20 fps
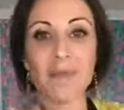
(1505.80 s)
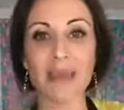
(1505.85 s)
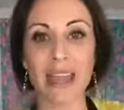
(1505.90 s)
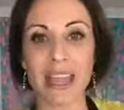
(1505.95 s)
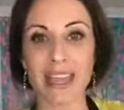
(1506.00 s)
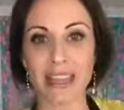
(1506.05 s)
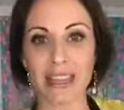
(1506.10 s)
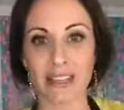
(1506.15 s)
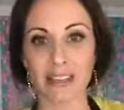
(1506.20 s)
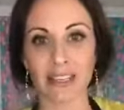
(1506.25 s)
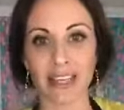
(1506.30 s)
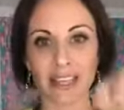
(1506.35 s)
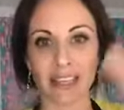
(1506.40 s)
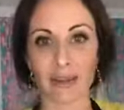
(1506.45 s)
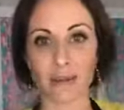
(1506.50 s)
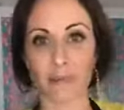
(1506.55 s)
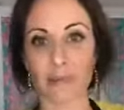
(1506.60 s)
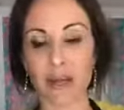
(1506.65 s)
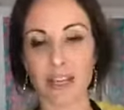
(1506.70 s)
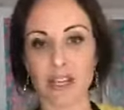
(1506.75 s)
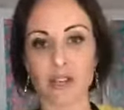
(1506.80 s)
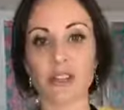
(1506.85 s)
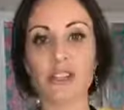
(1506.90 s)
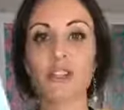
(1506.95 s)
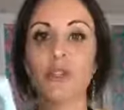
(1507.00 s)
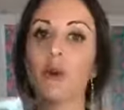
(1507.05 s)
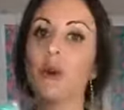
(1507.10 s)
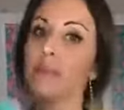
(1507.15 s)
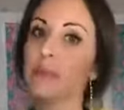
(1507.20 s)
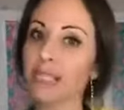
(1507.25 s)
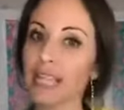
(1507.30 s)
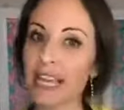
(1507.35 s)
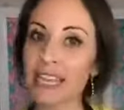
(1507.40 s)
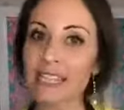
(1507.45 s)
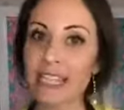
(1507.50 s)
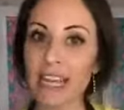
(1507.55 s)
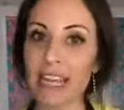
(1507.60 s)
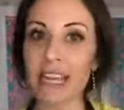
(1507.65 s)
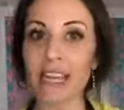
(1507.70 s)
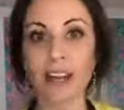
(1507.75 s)
make like you can do a
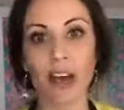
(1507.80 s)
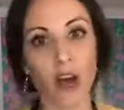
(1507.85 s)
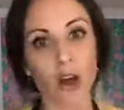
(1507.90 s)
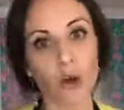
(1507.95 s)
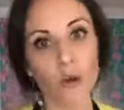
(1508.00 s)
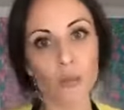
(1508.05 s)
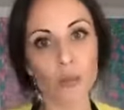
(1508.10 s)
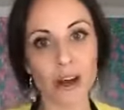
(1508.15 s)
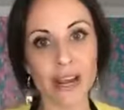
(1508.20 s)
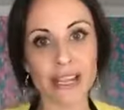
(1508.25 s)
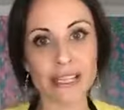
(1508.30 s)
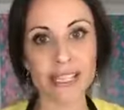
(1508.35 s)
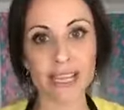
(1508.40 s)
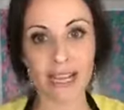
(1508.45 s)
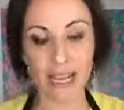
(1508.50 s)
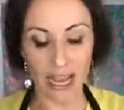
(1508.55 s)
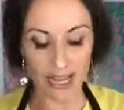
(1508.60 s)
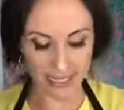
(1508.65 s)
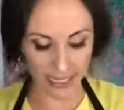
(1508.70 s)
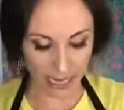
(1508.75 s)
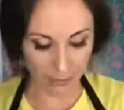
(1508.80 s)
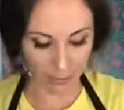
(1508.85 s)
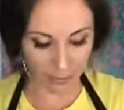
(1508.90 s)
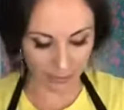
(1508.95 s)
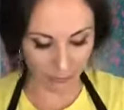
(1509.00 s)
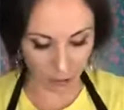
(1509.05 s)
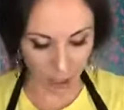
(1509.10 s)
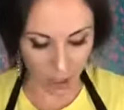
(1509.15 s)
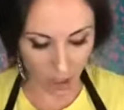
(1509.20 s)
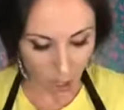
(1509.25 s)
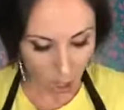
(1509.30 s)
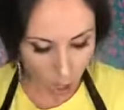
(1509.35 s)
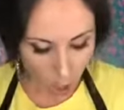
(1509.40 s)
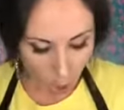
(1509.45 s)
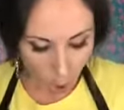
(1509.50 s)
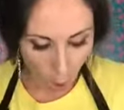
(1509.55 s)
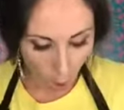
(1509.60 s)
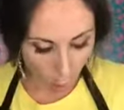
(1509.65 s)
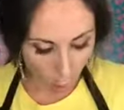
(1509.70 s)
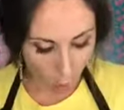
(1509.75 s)
blended ombre type of look,
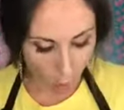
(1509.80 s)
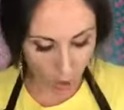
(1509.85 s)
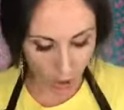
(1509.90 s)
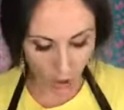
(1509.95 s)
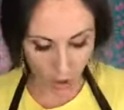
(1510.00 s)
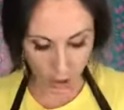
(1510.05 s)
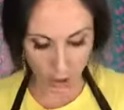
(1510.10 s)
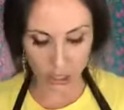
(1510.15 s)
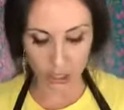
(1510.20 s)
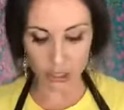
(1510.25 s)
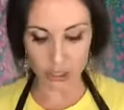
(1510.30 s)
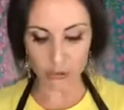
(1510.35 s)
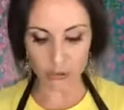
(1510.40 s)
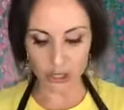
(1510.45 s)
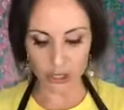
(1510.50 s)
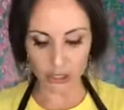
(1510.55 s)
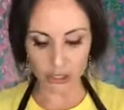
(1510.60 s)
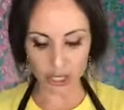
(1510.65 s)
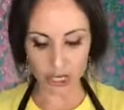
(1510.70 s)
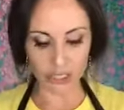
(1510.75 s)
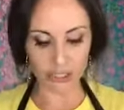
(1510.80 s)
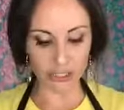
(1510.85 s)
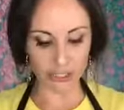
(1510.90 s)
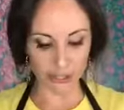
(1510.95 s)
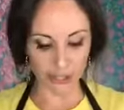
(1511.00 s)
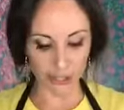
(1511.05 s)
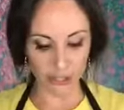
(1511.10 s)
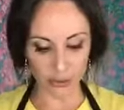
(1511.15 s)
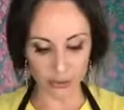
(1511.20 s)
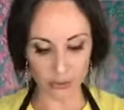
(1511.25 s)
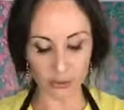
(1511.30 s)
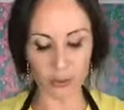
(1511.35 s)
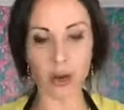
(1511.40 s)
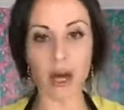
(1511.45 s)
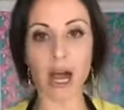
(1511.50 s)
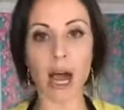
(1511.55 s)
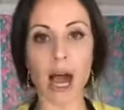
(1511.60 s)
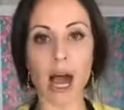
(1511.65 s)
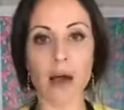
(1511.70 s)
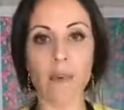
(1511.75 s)
or you can just do
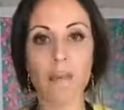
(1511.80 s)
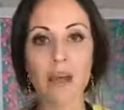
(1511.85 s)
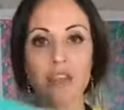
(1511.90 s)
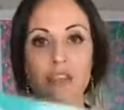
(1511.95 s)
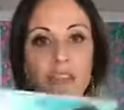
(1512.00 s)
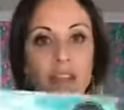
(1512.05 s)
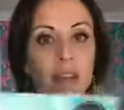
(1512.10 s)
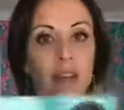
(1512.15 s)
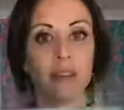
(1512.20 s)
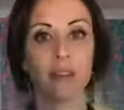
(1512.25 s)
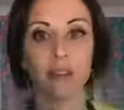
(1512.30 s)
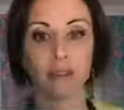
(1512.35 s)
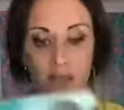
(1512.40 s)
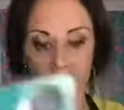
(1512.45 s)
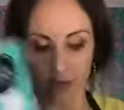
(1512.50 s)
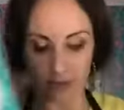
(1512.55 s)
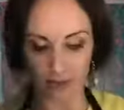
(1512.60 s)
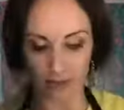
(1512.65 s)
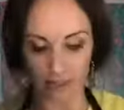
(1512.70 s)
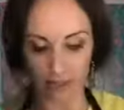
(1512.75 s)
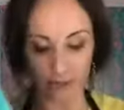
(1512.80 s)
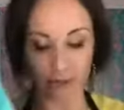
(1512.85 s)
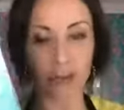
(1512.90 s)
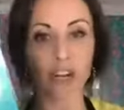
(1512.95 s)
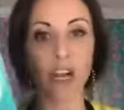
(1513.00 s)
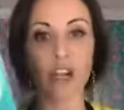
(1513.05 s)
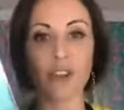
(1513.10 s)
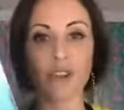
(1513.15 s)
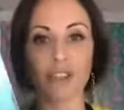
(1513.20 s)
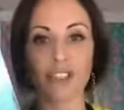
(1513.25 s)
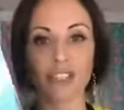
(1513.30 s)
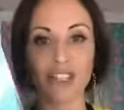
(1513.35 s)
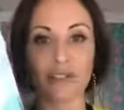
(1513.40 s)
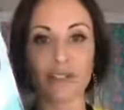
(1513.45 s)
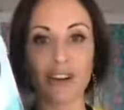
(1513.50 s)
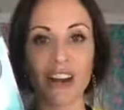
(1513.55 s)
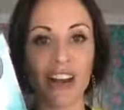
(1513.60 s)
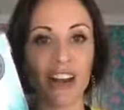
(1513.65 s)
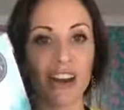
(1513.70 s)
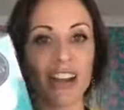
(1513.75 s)
the different colors in
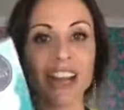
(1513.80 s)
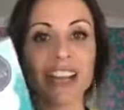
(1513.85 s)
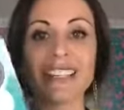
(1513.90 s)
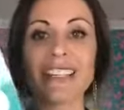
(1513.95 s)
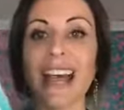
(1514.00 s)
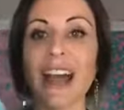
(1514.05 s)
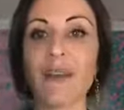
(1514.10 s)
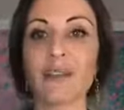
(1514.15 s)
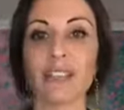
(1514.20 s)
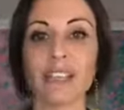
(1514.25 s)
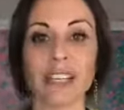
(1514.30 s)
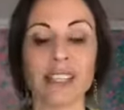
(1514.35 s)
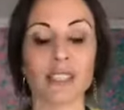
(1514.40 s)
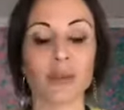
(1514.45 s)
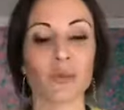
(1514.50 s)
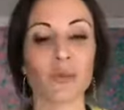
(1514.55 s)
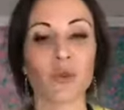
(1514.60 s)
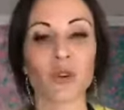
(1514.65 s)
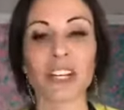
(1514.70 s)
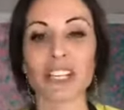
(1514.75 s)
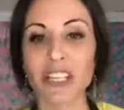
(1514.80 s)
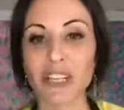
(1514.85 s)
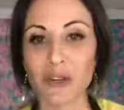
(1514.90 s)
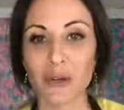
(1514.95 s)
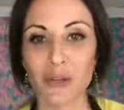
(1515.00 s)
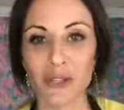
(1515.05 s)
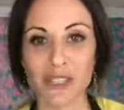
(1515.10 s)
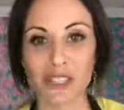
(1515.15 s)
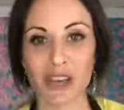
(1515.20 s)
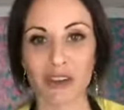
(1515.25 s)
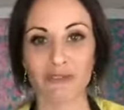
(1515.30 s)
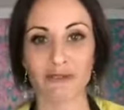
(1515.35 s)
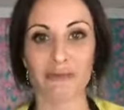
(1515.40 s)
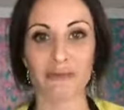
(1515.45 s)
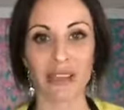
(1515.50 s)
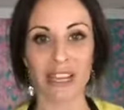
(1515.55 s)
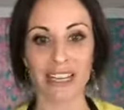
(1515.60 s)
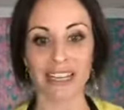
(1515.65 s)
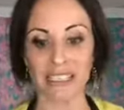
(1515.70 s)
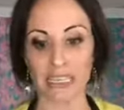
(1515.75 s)
different areas. I've seen some really cool stuff
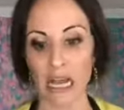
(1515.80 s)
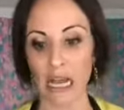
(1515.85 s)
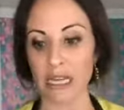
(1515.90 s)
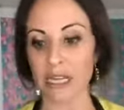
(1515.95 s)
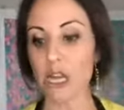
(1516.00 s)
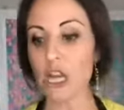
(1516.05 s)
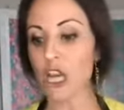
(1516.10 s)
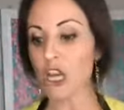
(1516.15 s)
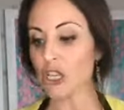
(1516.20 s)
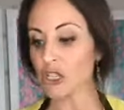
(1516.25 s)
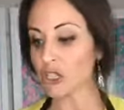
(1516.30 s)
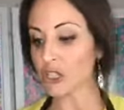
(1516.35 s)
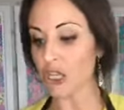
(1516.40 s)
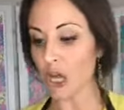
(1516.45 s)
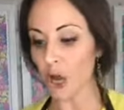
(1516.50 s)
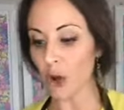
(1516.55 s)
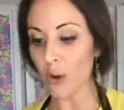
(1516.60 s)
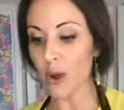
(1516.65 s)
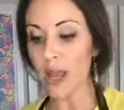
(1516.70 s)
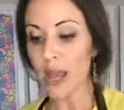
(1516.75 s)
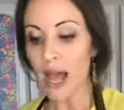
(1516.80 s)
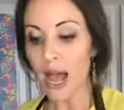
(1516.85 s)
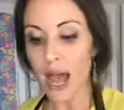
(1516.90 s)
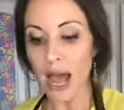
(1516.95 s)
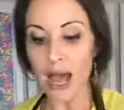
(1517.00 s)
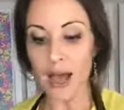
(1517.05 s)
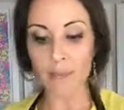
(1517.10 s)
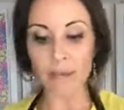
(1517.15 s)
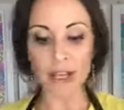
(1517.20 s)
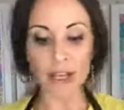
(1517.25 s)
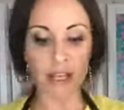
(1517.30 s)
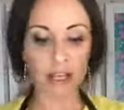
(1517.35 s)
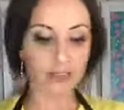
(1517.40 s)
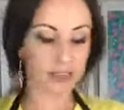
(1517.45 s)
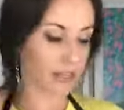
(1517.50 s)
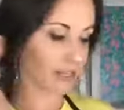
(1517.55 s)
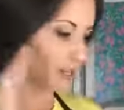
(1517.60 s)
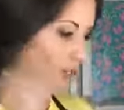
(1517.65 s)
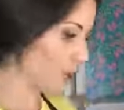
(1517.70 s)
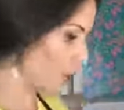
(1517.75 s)
being done. So
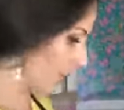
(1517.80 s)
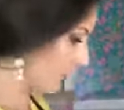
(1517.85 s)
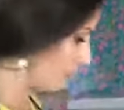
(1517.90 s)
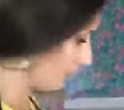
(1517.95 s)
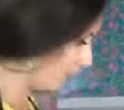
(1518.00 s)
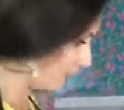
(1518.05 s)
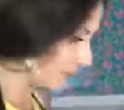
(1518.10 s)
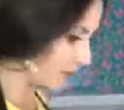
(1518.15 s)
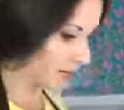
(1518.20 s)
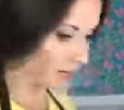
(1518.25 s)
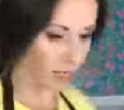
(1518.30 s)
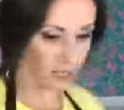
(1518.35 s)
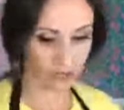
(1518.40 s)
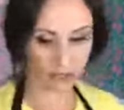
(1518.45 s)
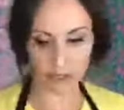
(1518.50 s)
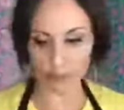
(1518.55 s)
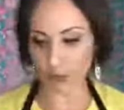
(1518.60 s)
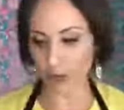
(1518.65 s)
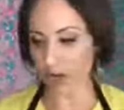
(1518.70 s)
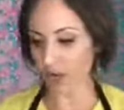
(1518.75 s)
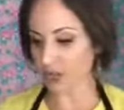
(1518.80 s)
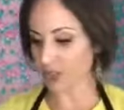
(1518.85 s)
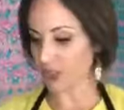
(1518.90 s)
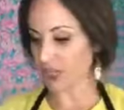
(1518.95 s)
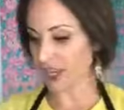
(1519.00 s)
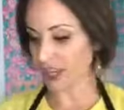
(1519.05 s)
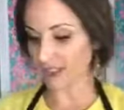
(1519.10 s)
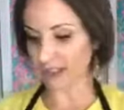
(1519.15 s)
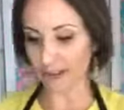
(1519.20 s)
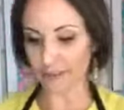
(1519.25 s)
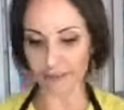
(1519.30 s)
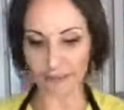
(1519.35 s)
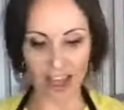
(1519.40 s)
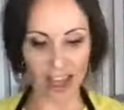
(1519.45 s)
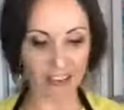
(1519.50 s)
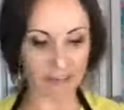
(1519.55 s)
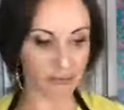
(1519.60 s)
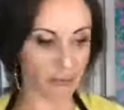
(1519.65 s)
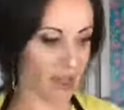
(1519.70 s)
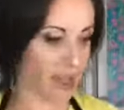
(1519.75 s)
the $250 in products, you get like
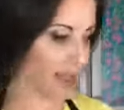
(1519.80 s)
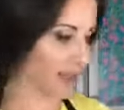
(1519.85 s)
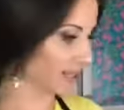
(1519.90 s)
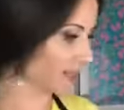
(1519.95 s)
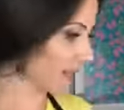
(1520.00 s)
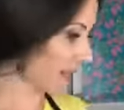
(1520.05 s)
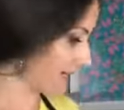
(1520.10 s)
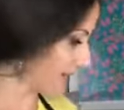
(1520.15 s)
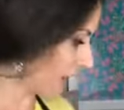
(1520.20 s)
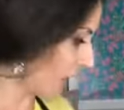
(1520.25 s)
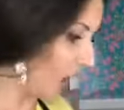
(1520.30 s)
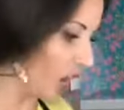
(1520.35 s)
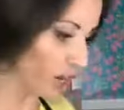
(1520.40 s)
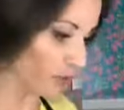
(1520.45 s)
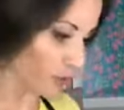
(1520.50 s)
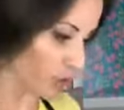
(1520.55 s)
5 pastes, a ton of